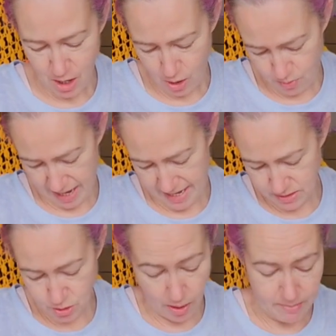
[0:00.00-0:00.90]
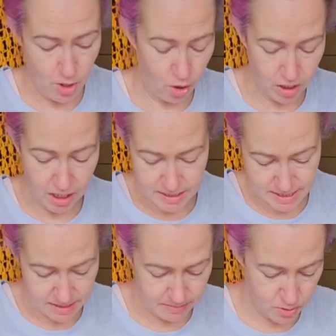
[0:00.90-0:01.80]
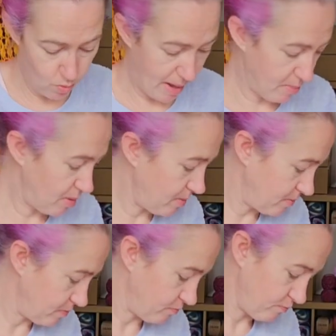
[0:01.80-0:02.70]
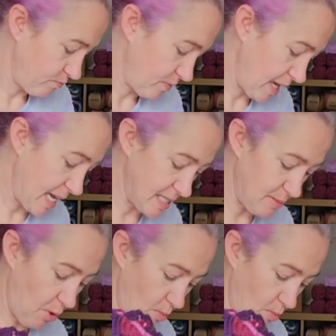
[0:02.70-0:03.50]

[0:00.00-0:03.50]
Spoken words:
Okay, so I'm not classing them as a whip, is the bottom